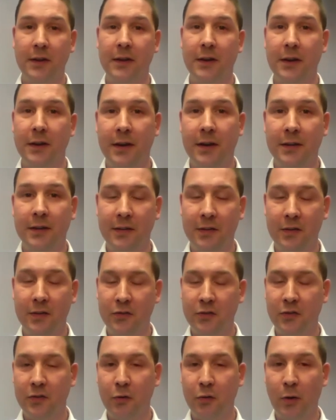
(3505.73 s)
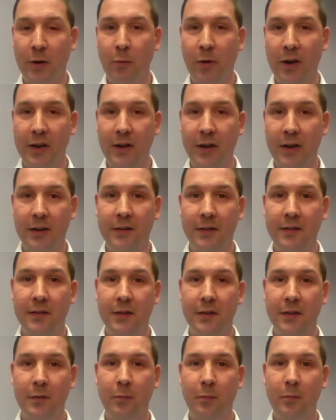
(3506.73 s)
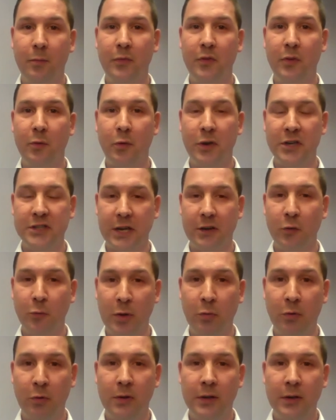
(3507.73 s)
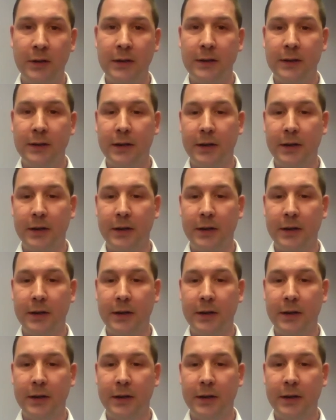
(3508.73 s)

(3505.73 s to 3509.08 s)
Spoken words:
I think it's just a great way to reach out to people.